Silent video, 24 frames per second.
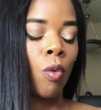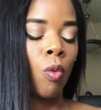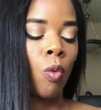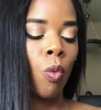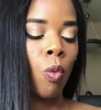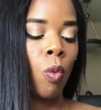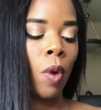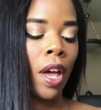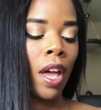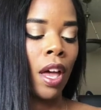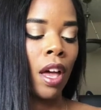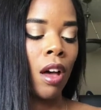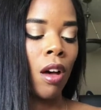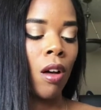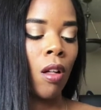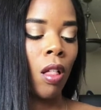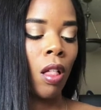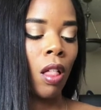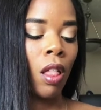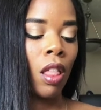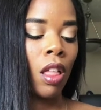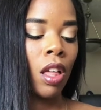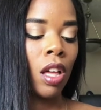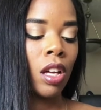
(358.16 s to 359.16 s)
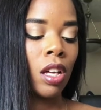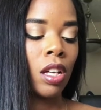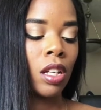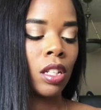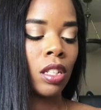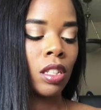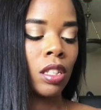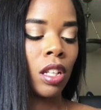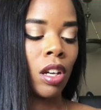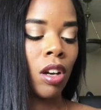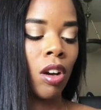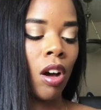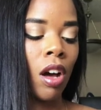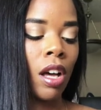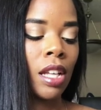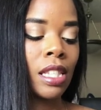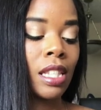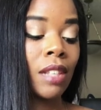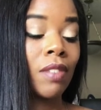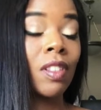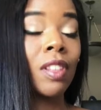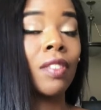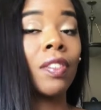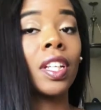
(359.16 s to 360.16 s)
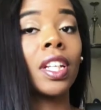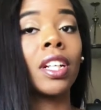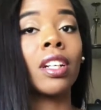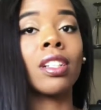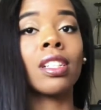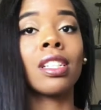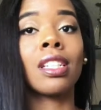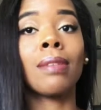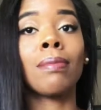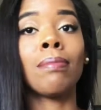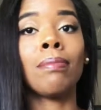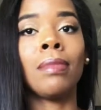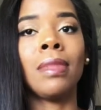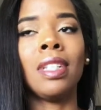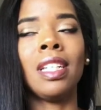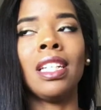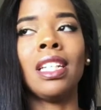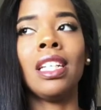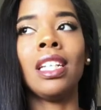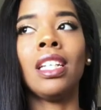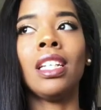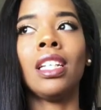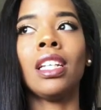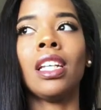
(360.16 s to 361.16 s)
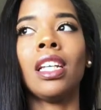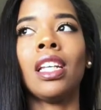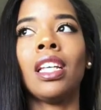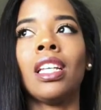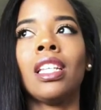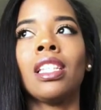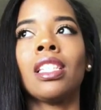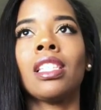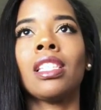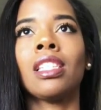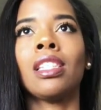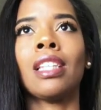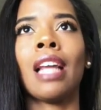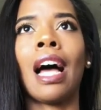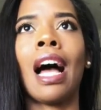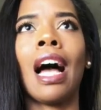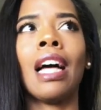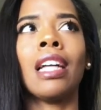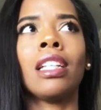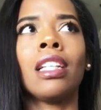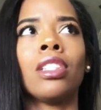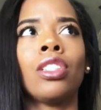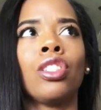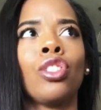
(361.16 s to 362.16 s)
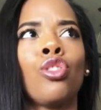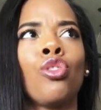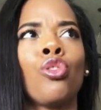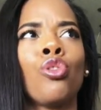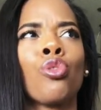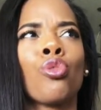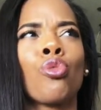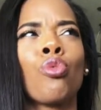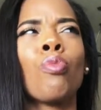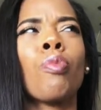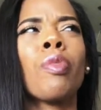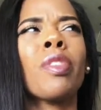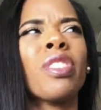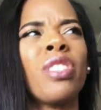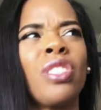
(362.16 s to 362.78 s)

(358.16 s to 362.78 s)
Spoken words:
Well, the cost of living here to me is not super